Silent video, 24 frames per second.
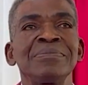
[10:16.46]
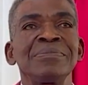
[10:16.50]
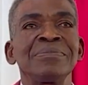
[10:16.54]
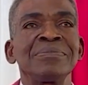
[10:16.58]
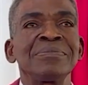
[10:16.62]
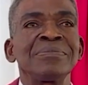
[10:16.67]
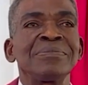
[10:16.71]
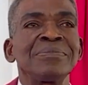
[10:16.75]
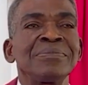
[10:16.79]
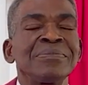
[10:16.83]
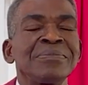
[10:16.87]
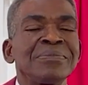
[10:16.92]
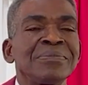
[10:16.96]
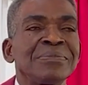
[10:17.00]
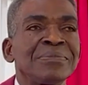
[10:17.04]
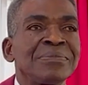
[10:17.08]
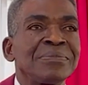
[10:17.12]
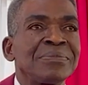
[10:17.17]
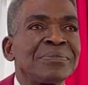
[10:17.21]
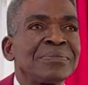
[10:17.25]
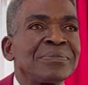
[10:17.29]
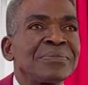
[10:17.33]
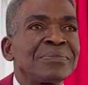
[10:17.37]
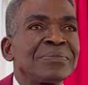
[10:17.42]

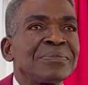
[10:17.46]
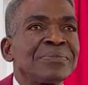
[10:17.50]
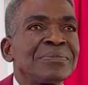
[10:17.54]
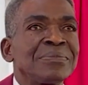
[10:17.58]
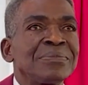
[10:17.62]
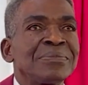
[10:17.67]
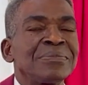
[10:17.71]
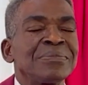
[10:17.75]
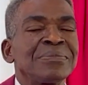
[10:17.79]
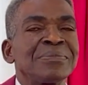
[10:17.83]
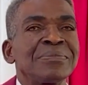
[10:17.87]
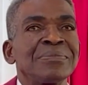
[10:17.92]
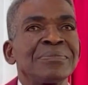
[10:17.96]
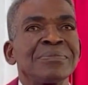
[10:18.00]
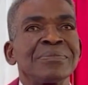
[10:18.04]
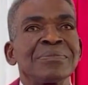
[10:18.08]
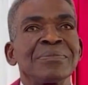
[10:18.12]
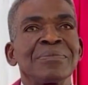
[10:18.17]
[no speech]